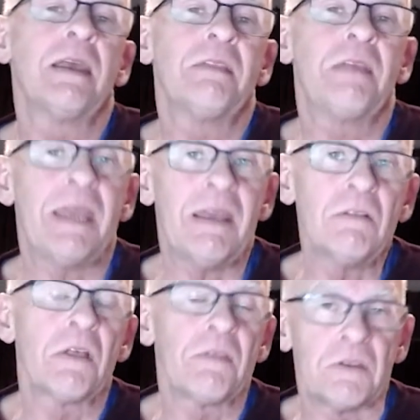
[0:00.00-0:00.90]
they're
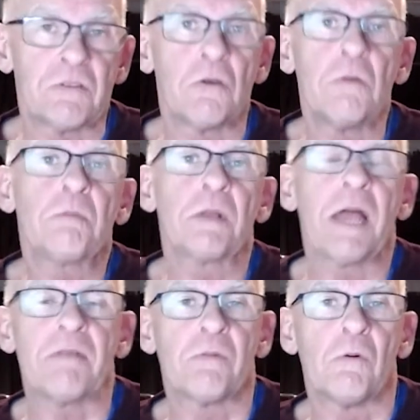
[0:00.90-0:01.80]
held on the Zoom
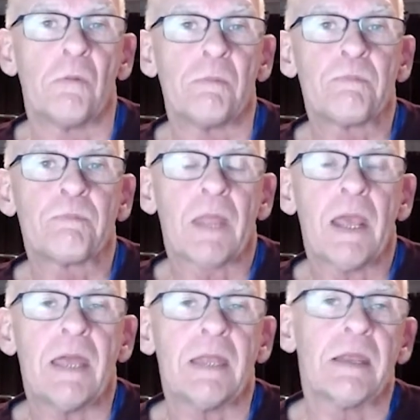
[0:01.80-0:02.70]
platform,
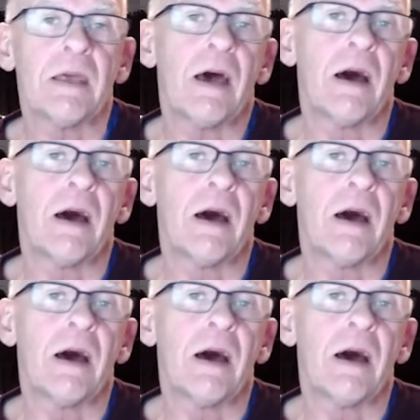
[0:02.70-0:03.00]
and